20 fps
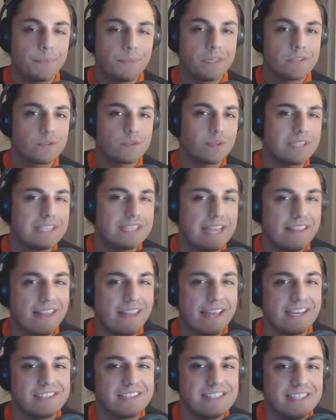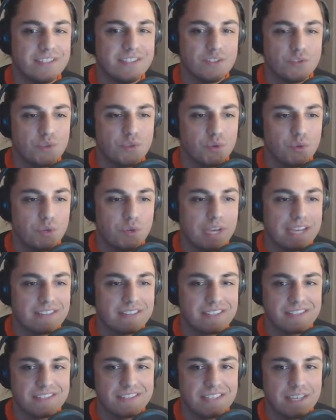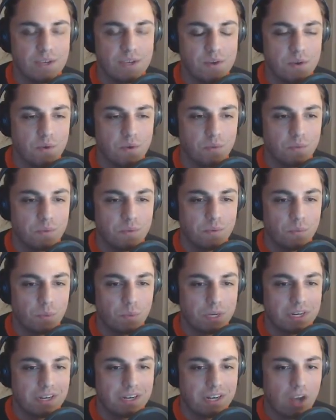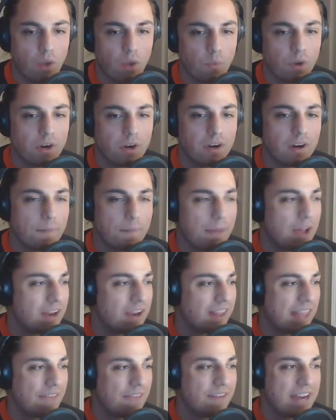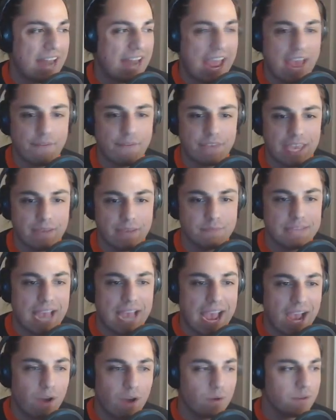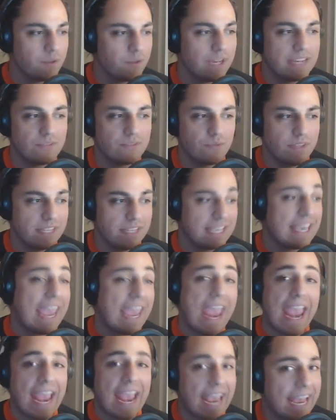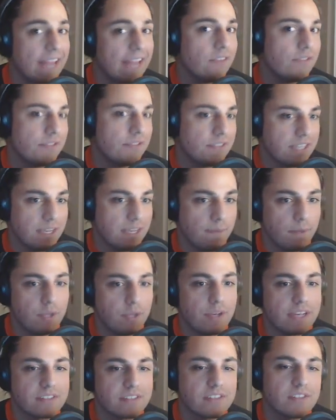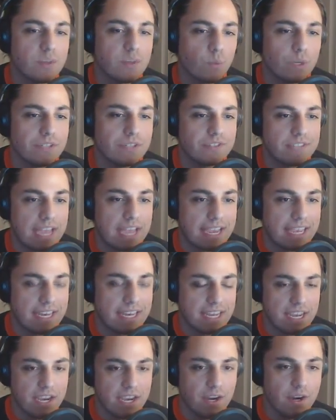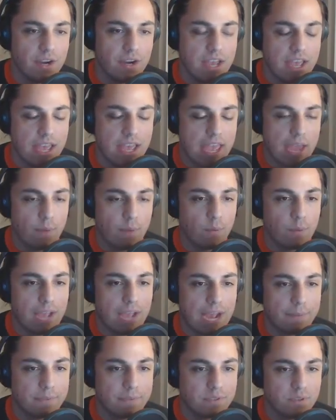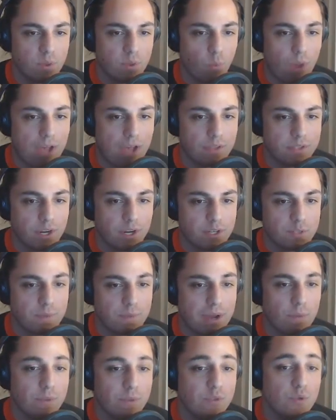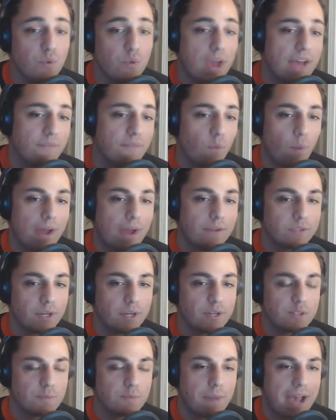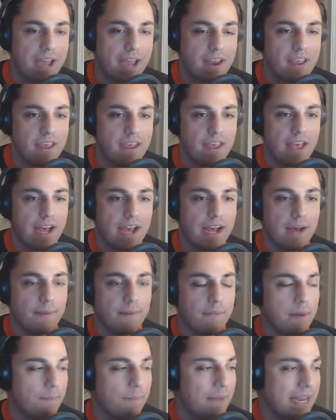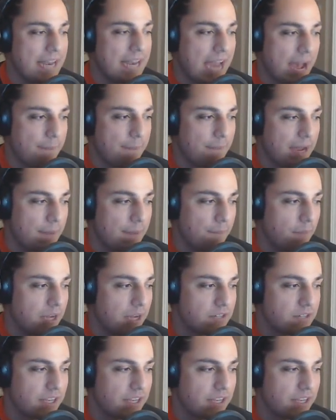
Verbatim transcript: So at the deadline of season two, you guys can see we're we're about 11 and a half games out. You guys really can't see, but you guys can see we're in second here. And when we hop into the wild card spot, we do have a wild card spot, um, but not by much. I'll